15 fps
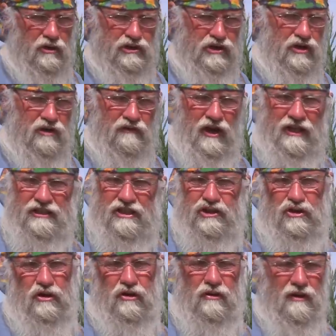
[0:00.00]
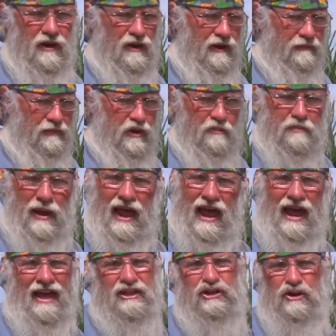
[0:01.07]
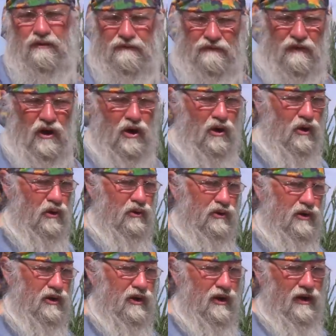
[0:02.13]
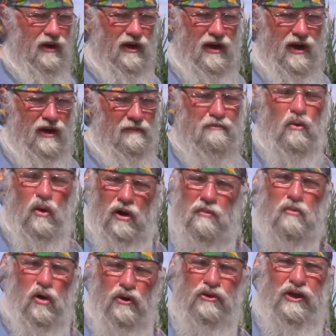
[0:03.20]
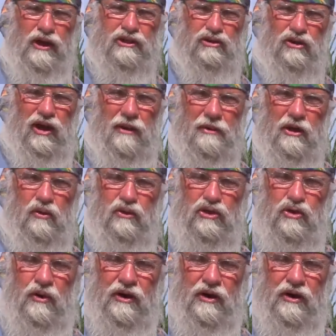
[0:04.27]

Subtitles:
Most of your devices, your pads, your phone, more and more things are coming with